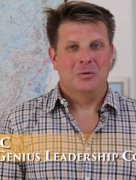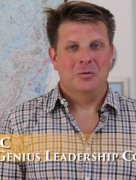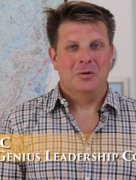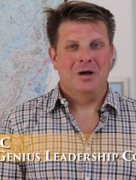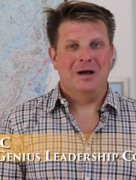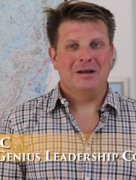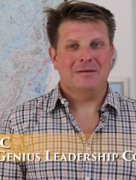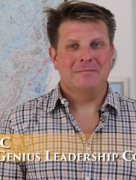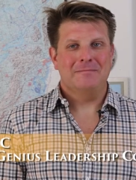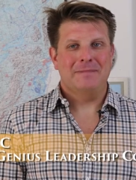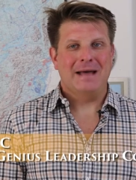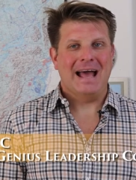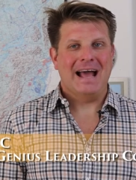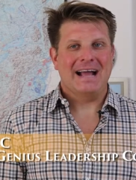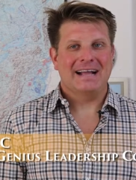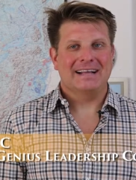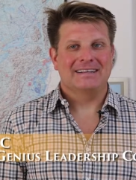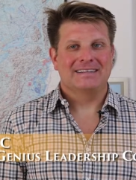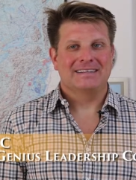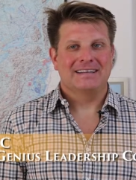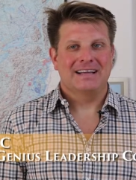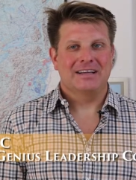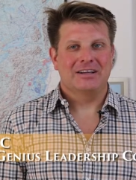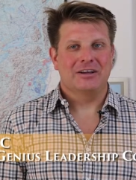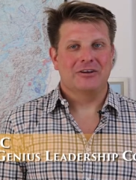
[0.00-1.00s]
Welcome
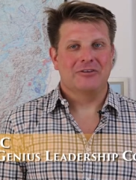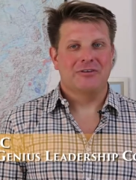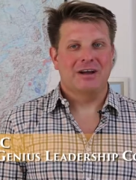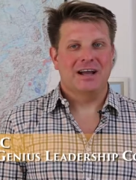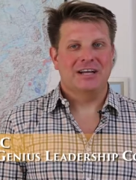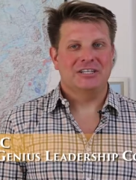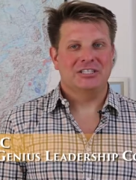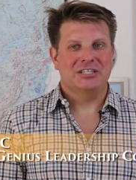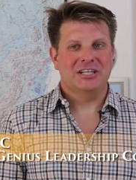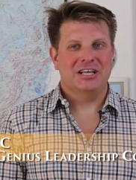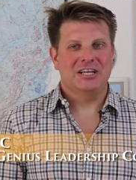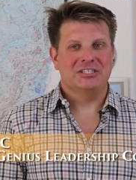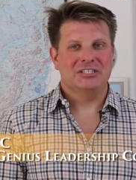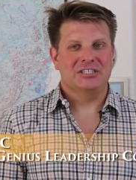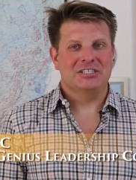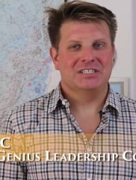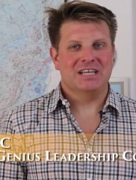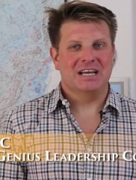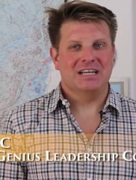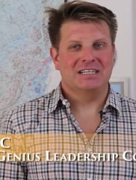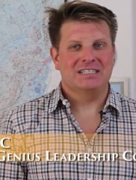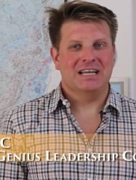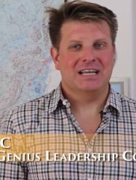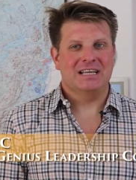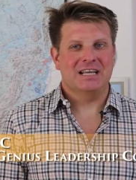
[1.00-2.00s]
back, and congratulations
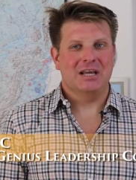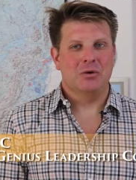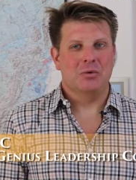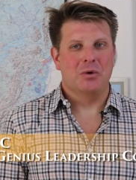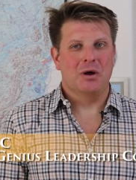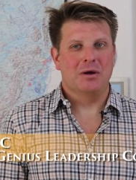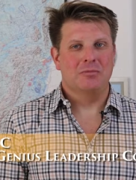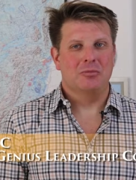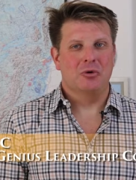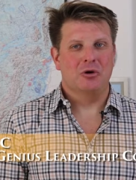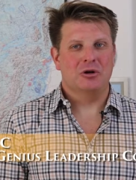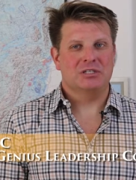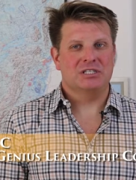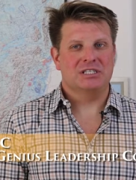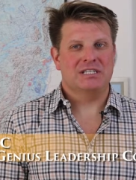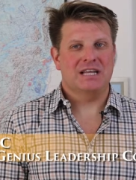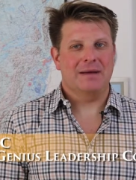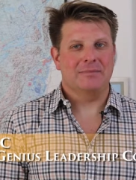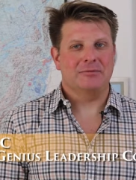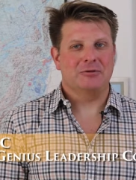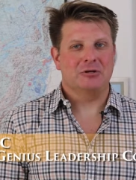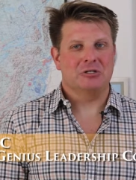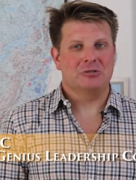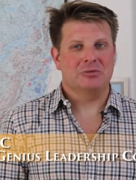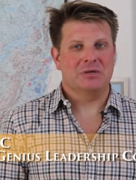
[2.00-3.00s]
on taking one more
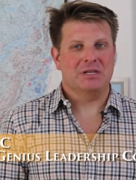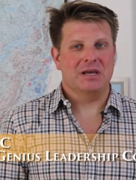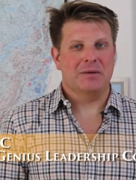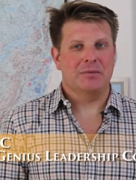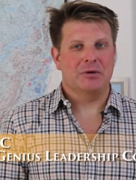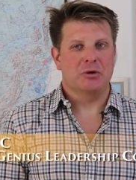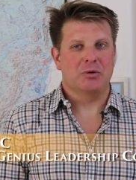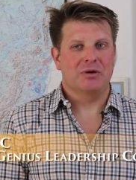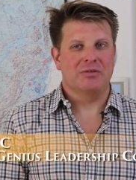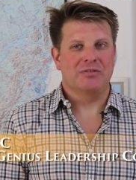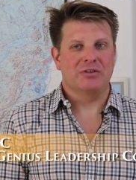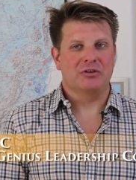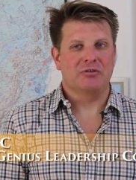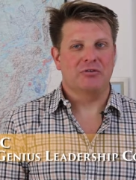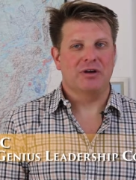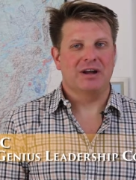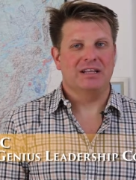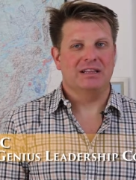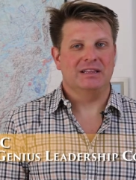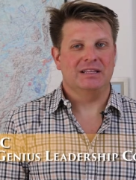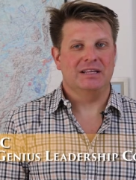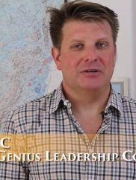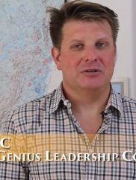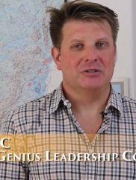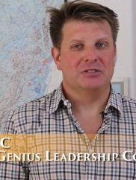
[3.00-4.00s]
step towards becoming one of the
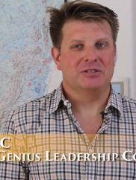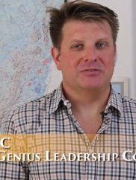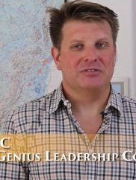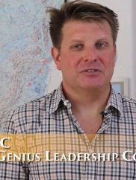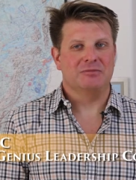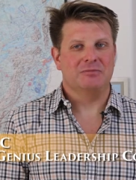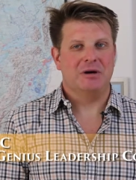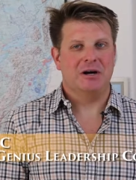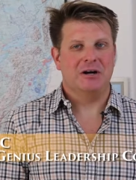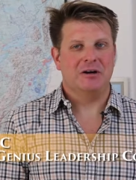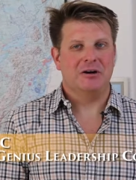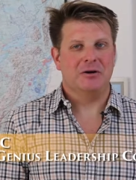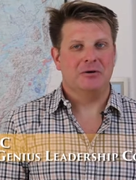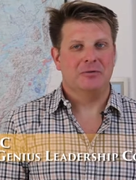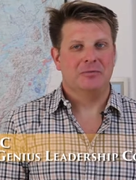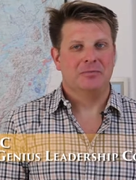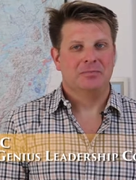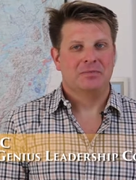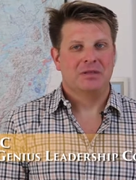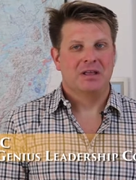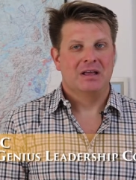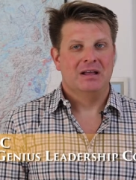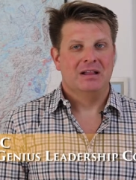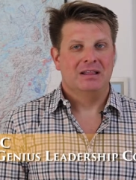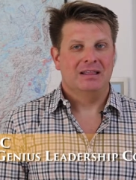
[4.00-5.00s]
great leaders of tomorrow.
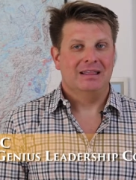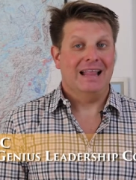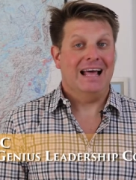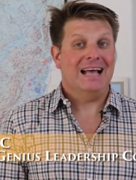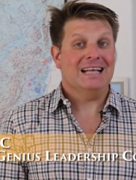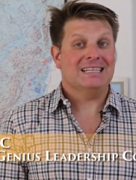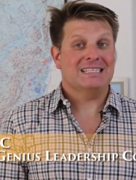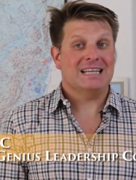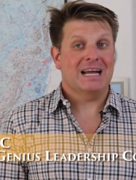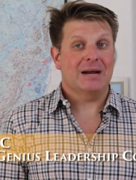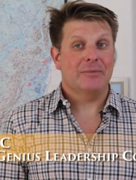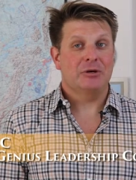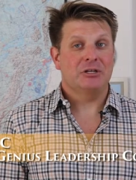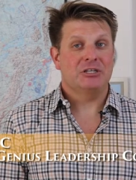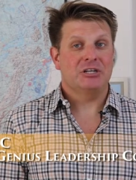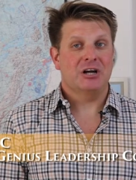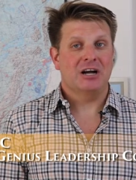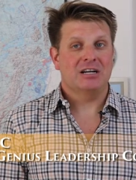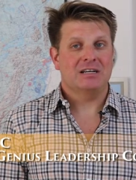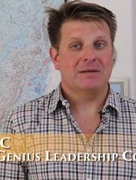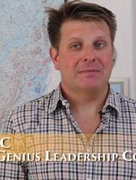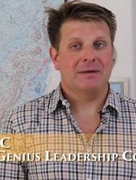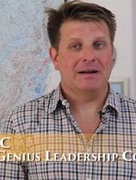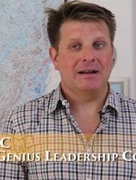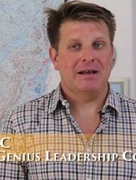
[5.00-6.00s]
Last time we
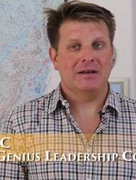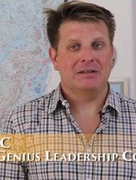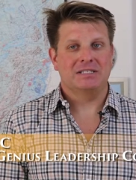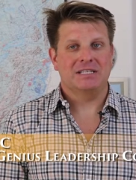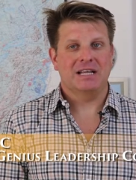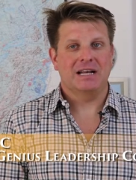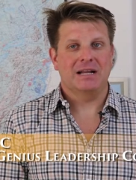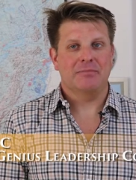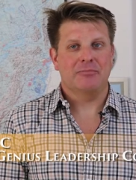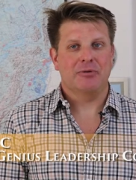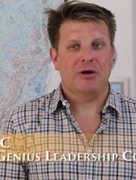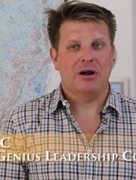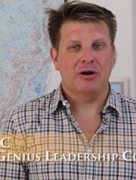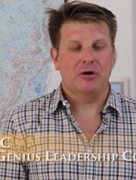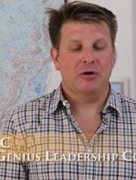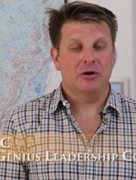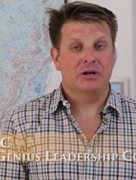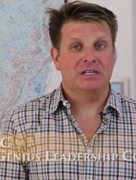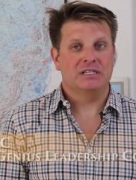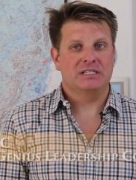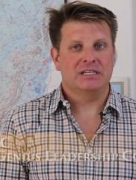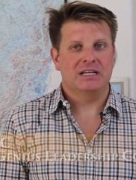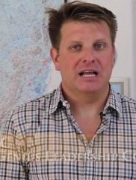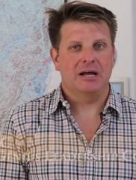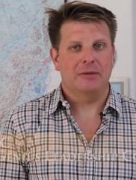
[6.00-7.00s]
talked about how setting
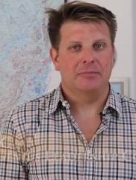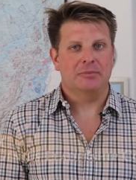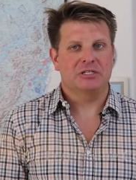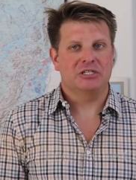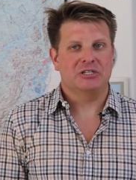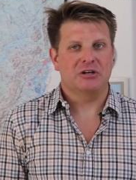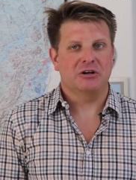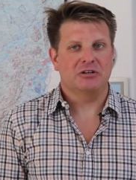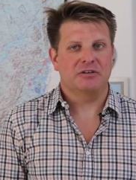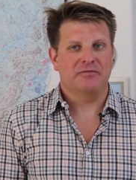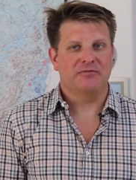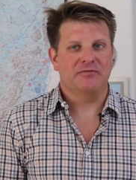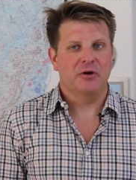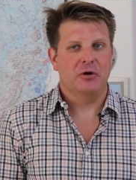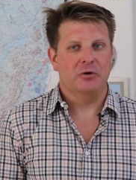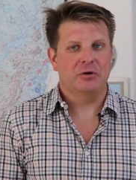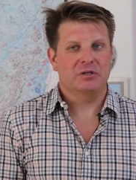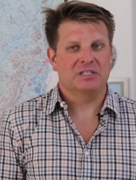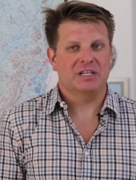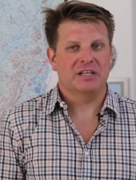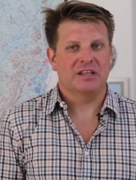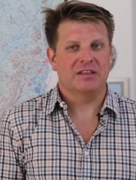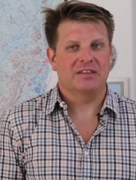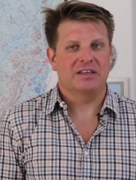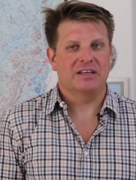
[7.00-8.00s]
priorities can help us start to
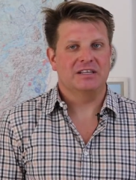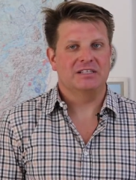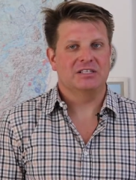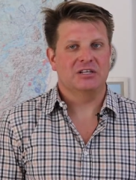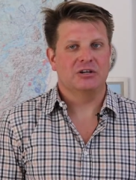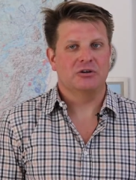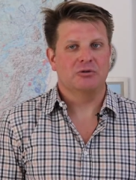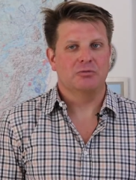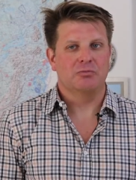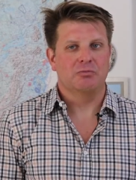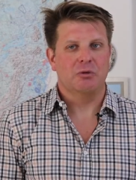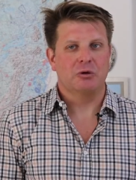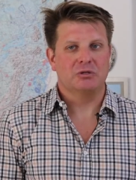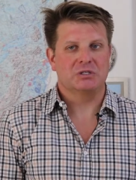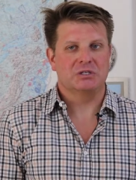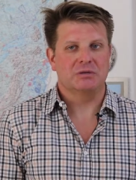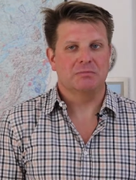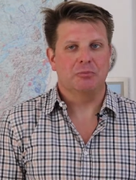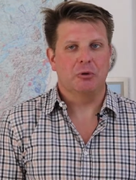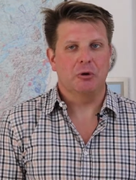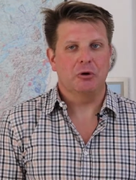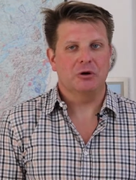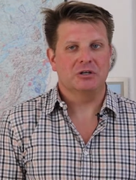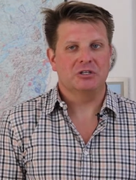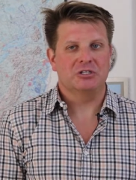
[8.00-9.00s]
focus on the things that are most
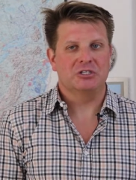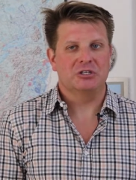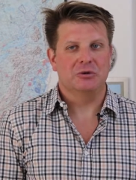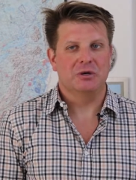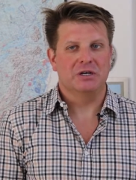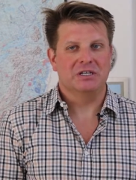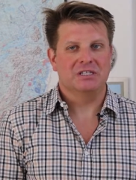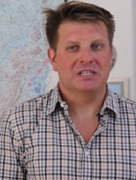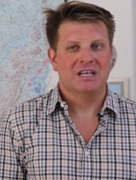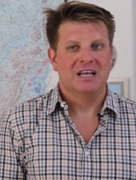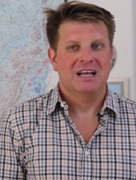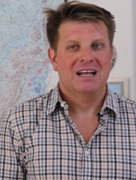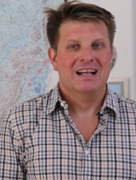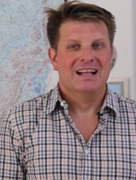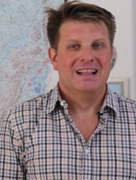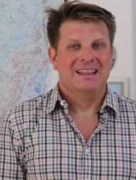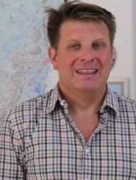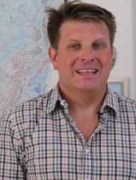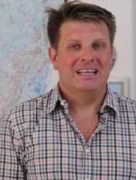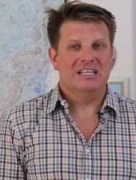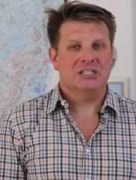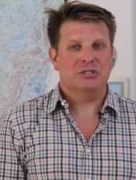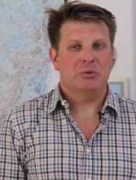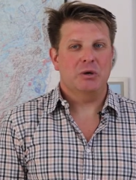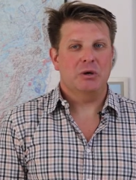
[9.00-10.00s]
important to us.
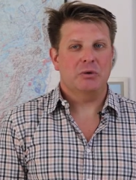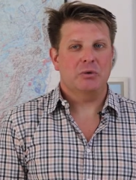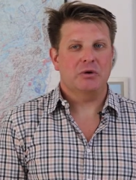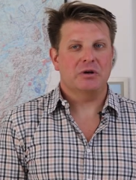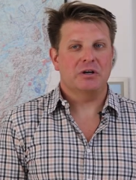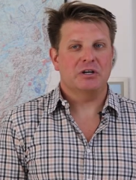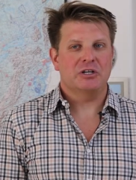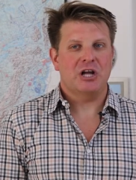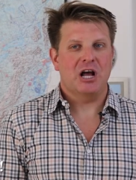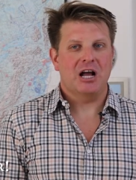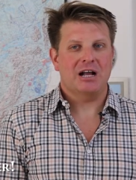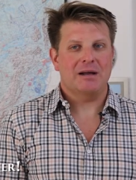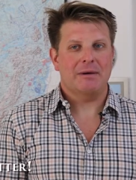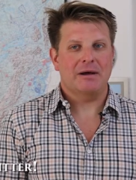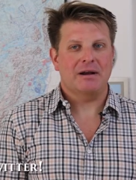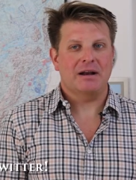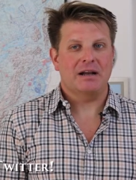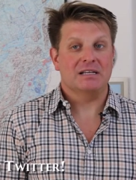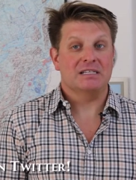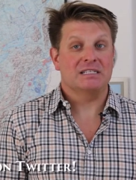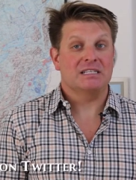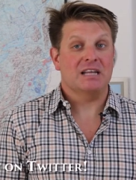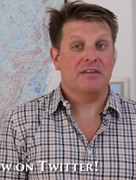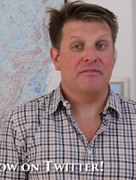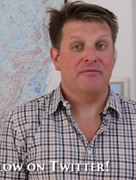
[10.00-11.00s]
This week we're going to talk about how
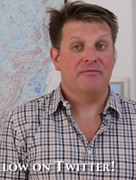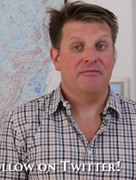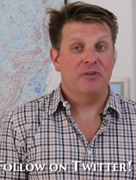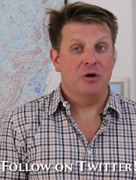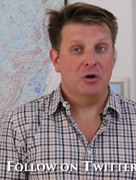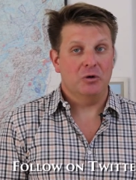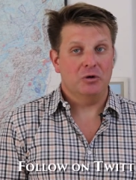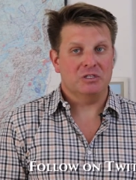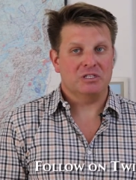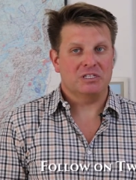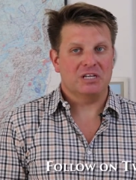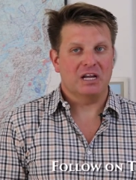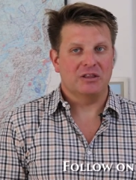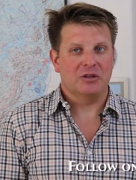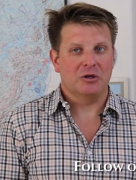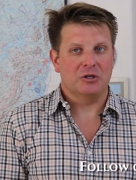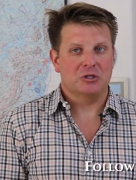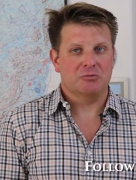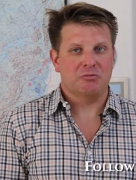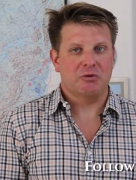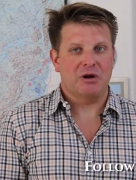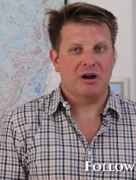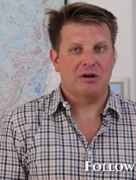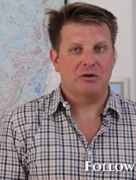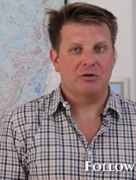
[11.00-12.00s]
to stay focused on
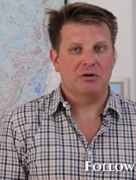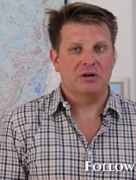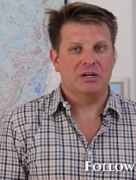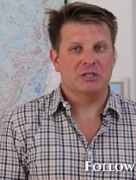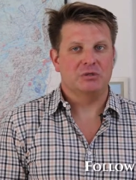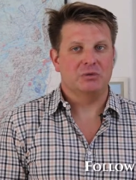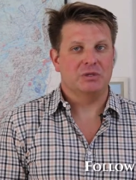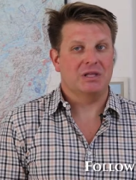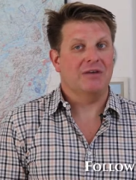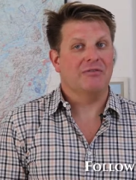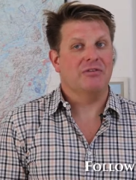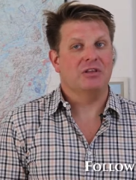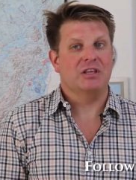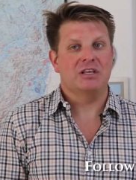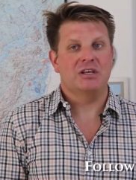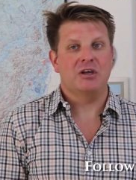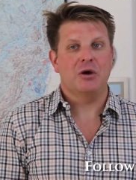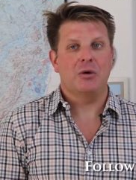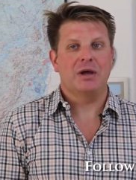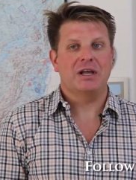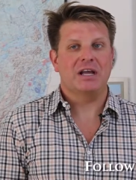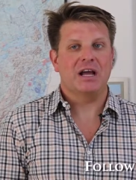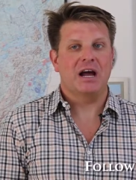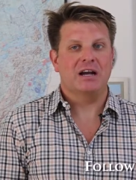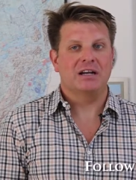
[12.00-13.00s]
those priorities with everything
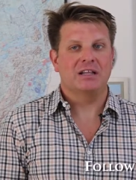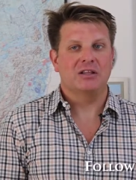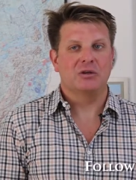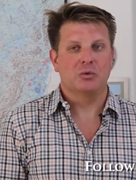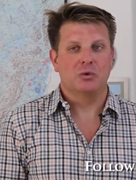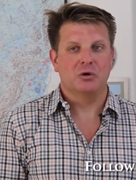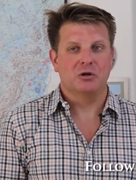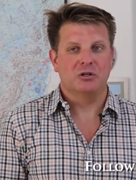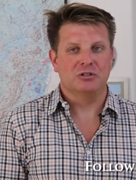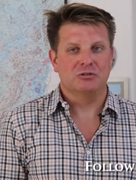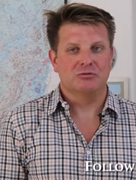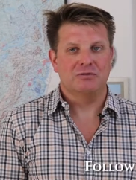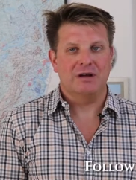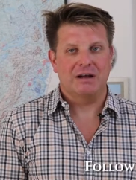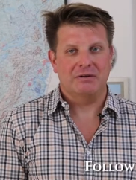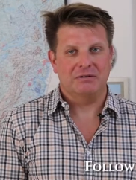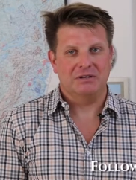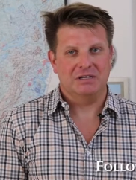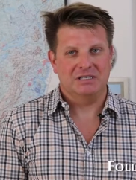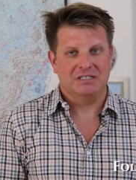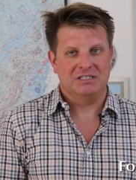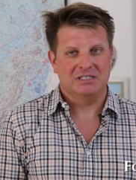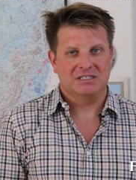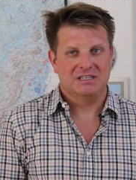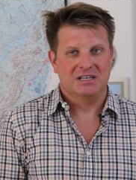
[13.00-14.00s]
going on in the world
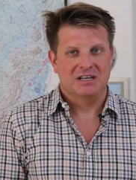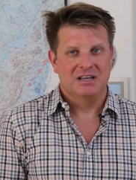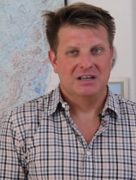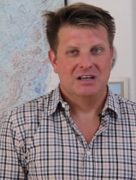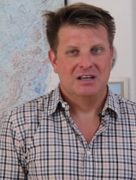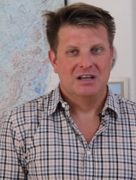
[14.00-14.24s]
around us.